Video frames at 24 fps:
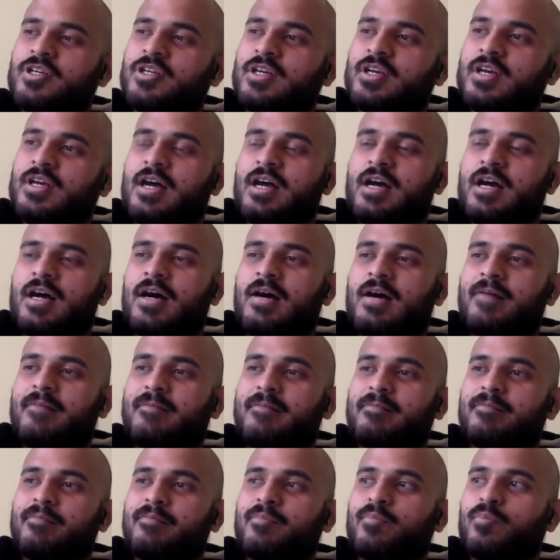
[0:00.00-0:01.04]

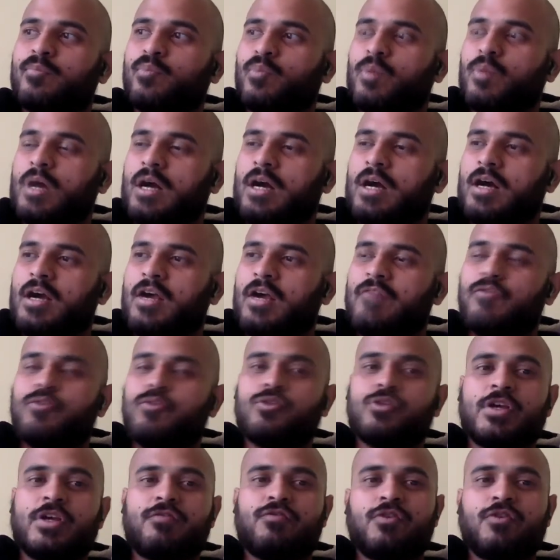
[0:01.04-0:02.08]
if
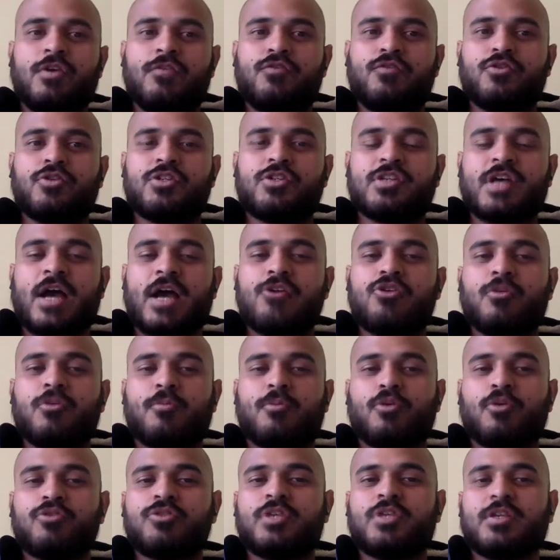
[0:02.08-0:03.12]
you design your
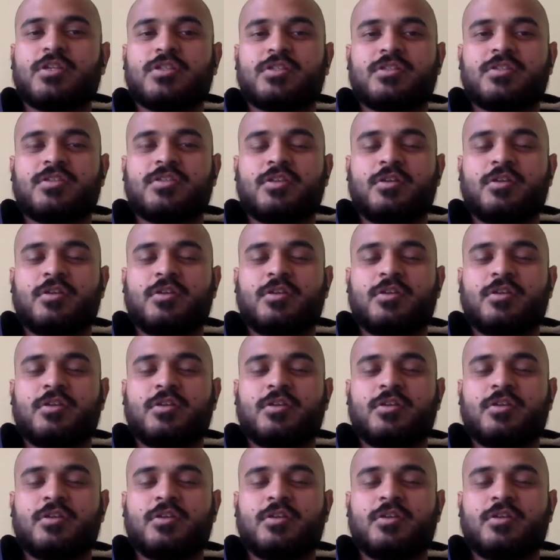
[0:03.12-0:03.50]
process